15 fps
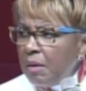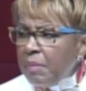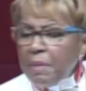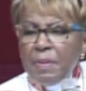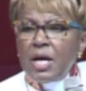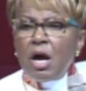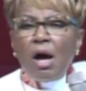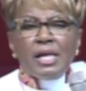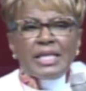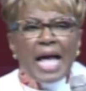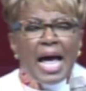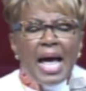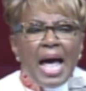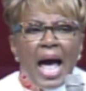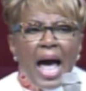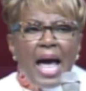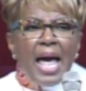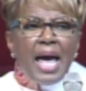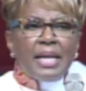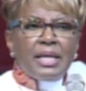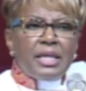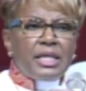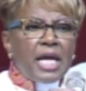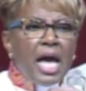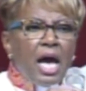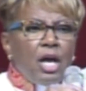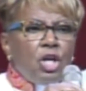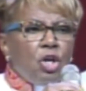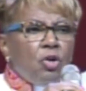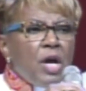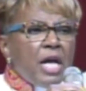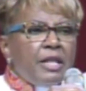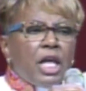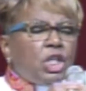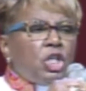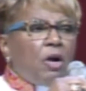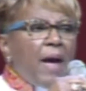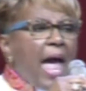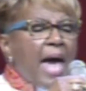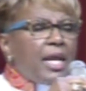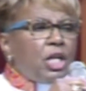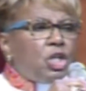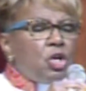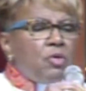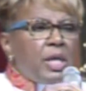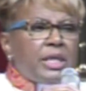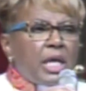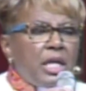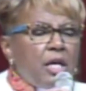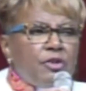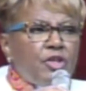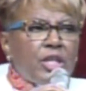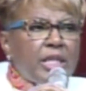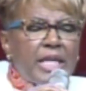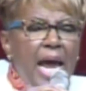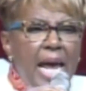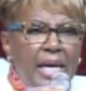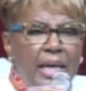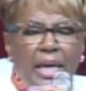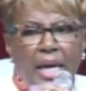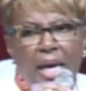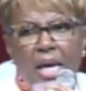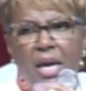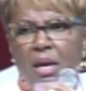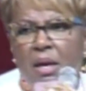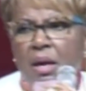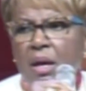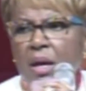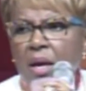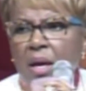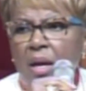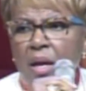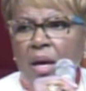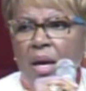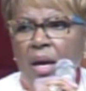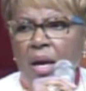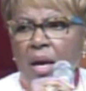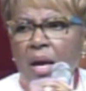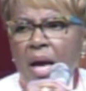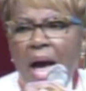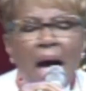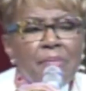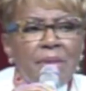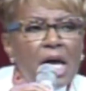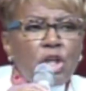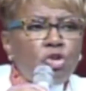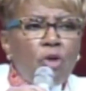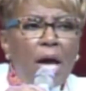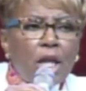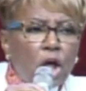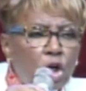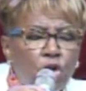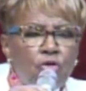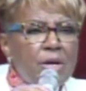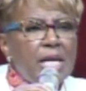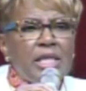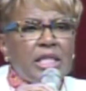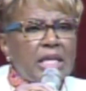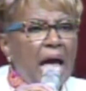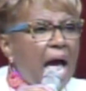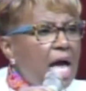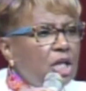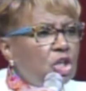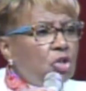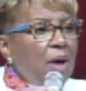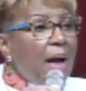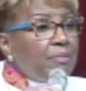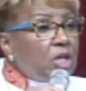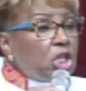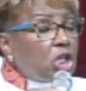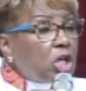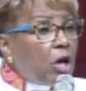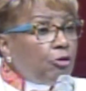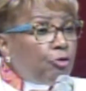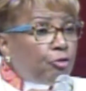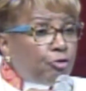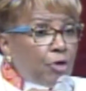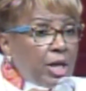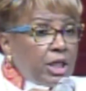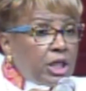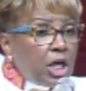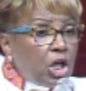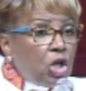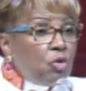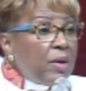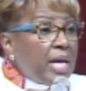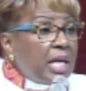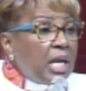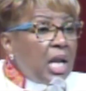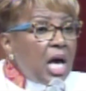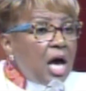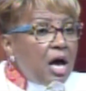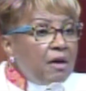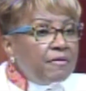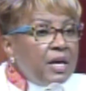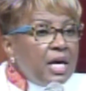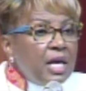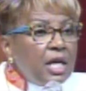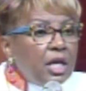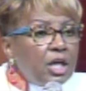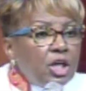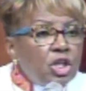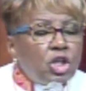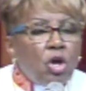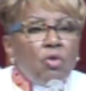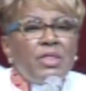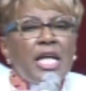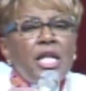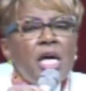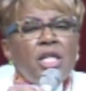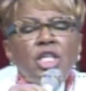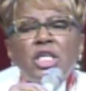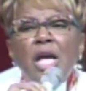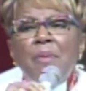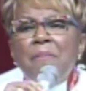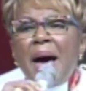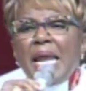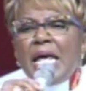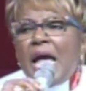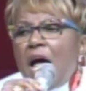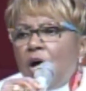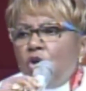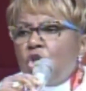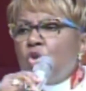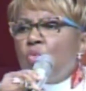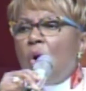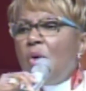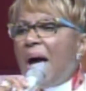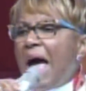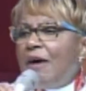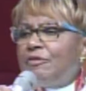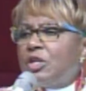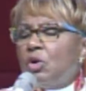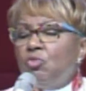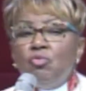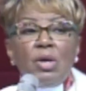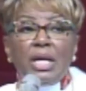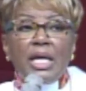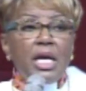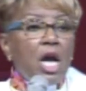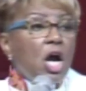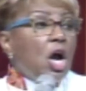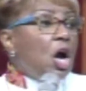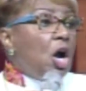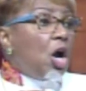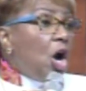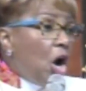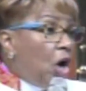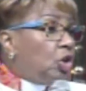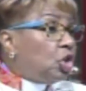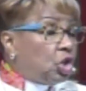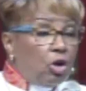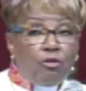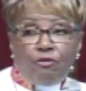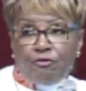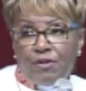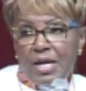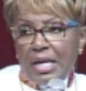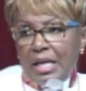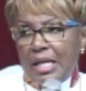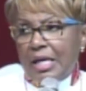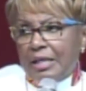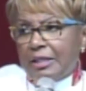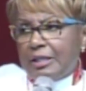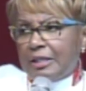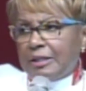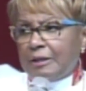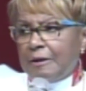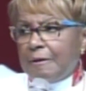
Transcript: Because I had to tell you that your attitude is a little stinky, I'm not trying to criticize you. I'm just confronting you in love so that somebody else won't have to really hurt your feelings.